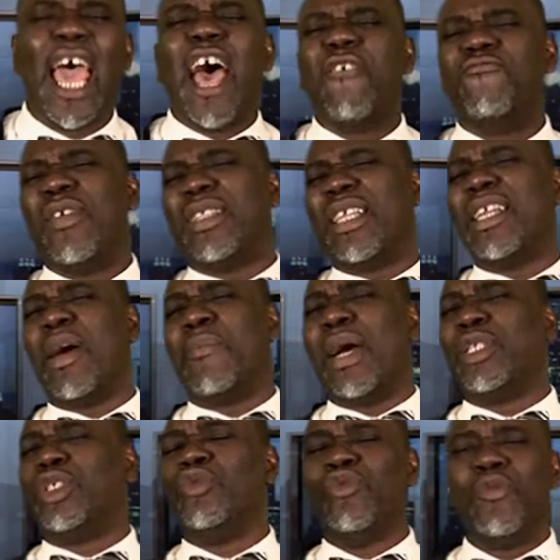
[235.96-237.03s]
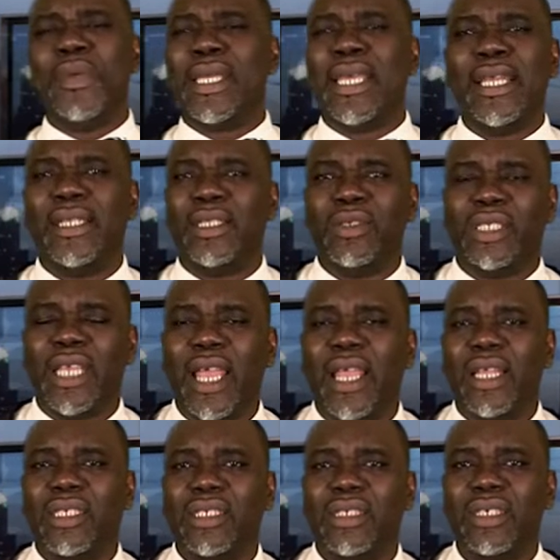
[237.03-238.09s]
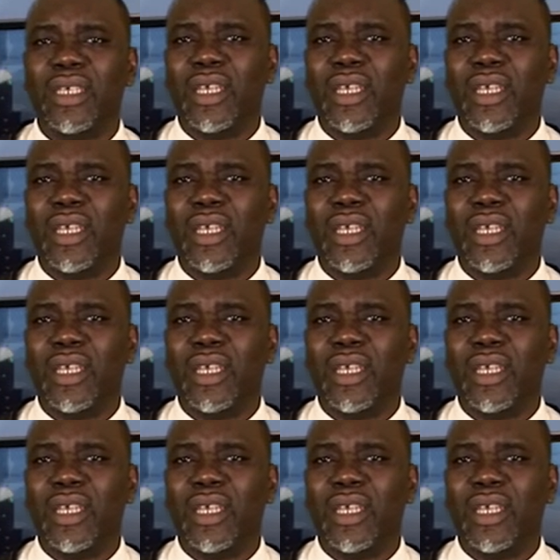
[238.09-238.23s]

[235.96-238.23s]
Everything about you will begin to change.